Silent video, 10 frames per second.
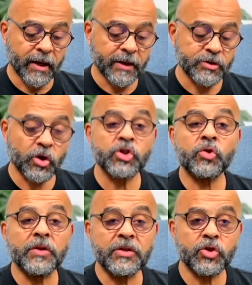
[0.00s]
Josh
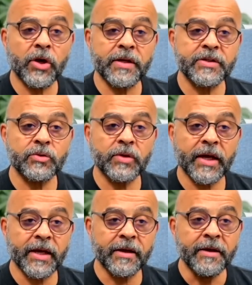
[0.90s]
couldn't join us
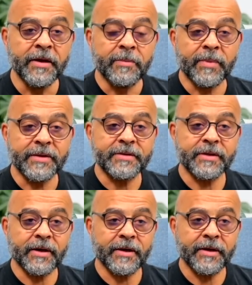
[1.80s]
today, but
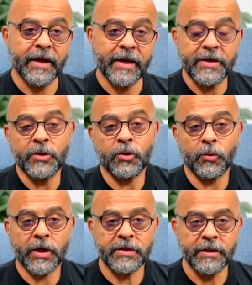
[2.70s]
hey, you know
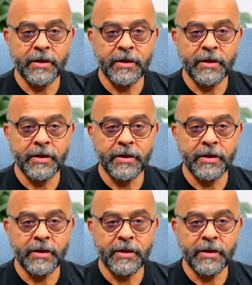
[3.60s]
what?